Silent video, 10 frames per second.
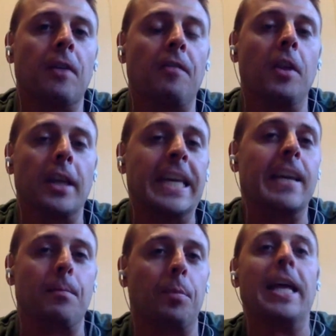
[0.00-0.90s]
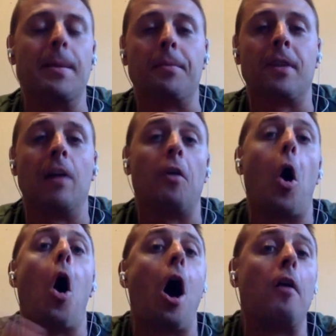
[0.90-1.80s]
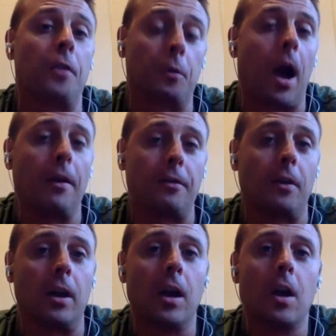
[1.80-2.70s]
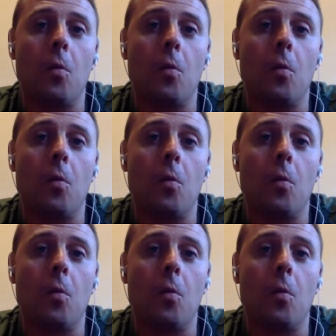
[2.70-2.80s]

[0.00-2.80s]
I feel like he can play himself off the roster